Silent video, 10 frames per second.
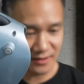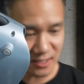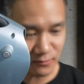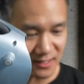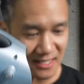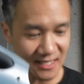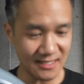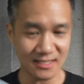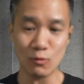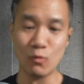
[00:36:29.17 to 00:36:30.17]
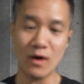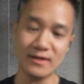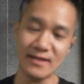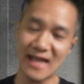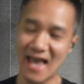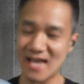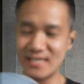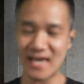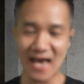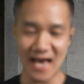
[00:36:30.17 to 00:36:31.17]
This one is the one that
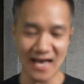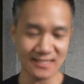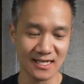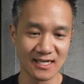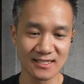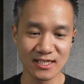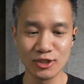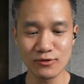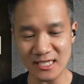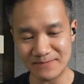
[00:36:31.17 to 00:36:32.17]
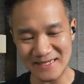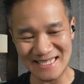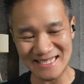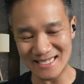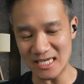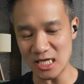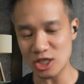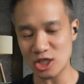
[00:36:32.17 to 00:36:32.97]
actually has the USB-C